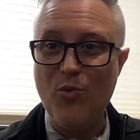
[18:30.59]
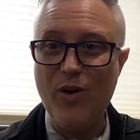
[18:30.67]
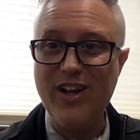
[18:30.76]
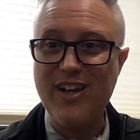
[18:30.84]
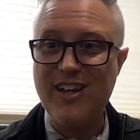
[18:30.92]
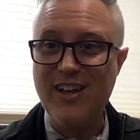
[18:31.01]
What
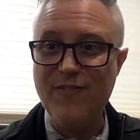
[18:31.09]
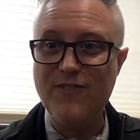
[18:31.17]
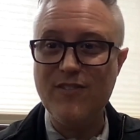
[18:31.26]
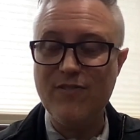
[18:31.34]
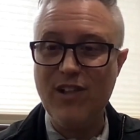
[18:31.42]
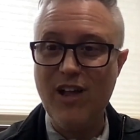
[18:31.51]
a gift
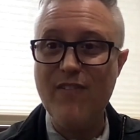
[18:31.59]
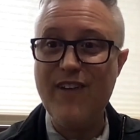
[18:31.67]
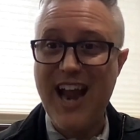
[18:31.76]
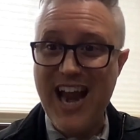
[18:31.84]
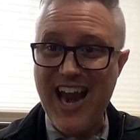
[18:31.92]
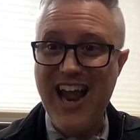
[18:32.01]
of love
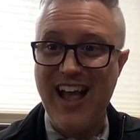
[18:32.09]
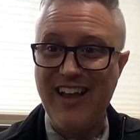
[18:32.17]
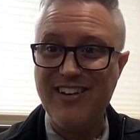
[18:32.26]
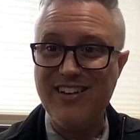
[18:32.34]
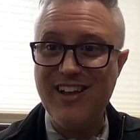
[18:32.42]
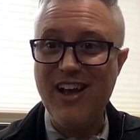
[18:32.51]

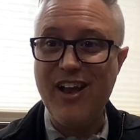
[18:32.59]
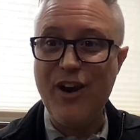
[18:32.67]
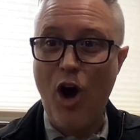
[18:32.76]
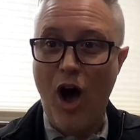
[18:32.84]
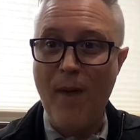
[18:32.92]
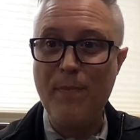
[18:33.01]
and an
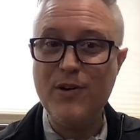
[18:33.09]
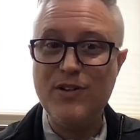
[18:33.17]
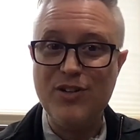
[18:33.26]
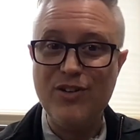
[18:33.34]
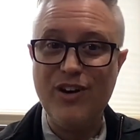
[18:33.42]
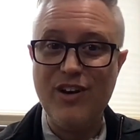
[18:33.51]

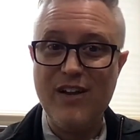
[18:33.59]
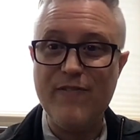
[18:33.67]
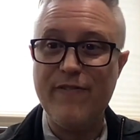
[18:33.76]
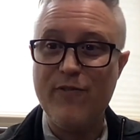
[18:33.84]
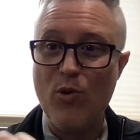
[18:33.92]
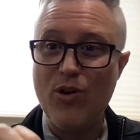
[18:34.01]
opportunity
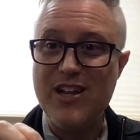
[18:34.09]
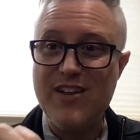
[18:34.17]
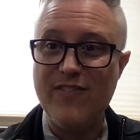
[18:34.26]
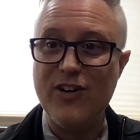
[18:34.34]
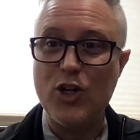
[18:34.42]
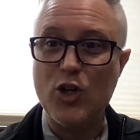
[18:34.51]
for
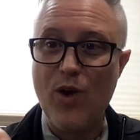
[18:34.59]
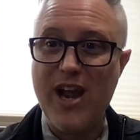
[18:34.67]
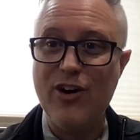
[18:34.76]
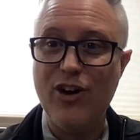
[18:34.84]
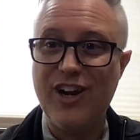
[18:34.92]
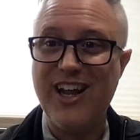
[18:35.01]
even
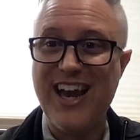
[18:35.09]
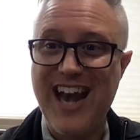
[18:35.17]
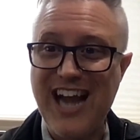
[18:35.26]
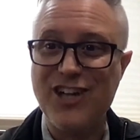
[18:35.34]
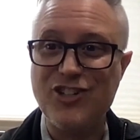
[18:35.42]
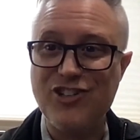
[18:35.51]
greater
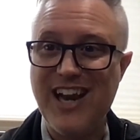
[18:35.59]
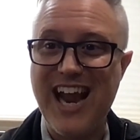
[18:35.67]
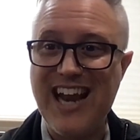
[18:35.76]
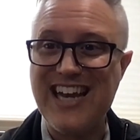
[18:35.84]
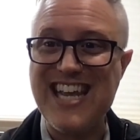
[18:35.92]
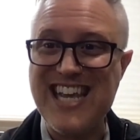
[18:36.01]
connection
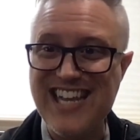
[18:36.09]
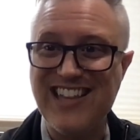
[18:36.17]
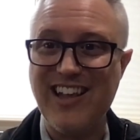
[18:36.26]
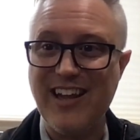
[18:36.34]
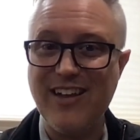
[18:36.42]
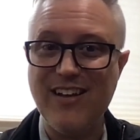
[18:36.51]
and
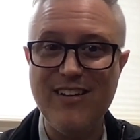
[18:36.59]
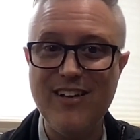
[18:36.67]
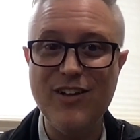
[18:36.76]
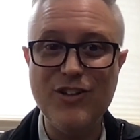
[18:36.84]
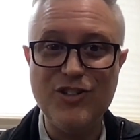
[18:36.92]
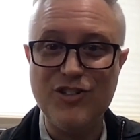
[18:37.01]
healing
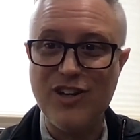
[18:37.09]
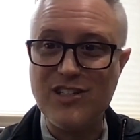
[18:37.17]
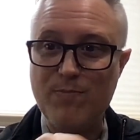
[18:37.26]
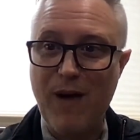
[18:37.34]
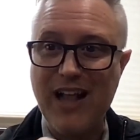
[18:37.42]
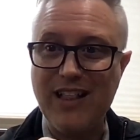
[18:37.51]
just
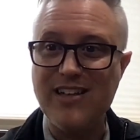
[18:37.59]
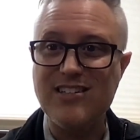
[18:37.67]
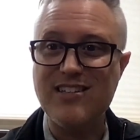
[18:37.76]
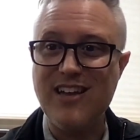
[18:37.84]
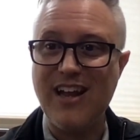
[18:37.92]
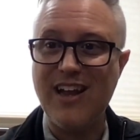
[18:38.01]
by
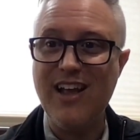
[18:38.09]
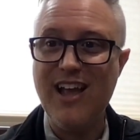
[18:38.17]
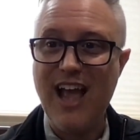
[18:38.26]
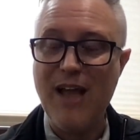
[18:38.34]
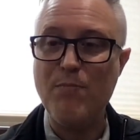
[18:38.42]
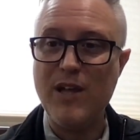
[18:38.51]
listening
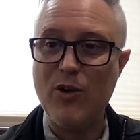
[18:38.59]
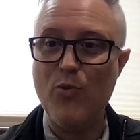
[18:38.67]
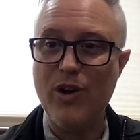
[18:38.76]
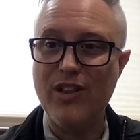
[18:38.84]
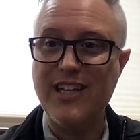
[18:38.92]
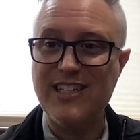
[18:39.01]
and being
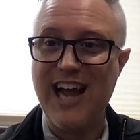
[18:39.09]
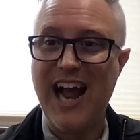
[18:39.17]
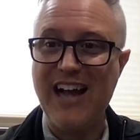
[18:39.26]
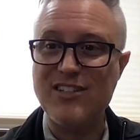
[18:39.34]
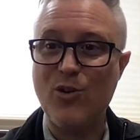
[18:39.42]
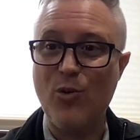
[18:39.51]
willing to
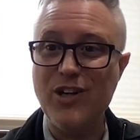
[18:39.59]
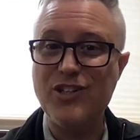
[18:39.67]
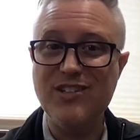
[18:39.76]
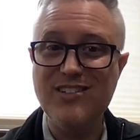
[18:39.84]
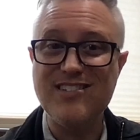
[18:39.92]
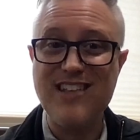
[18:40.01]
ask
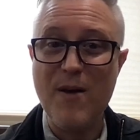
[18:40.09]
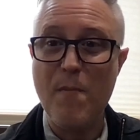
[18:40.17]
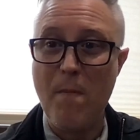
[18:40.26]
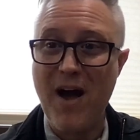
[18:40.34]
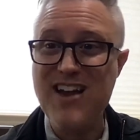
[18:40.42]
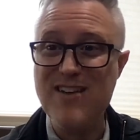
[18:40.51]
questions that
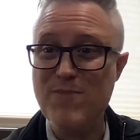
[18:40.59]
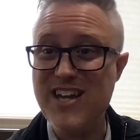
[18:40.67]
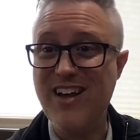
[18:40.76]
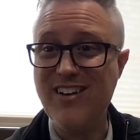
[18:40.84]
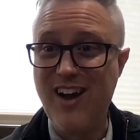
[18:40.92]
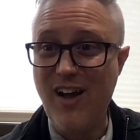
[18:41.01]
might be
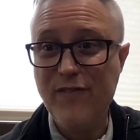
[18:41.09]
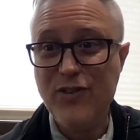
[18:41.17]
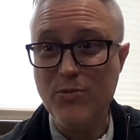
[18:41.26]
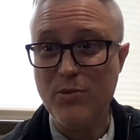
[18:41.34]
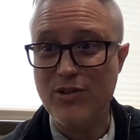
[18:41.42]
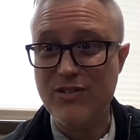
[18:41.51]

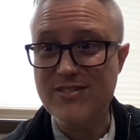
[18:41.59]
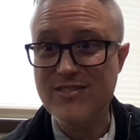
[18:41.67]
uncomfortable.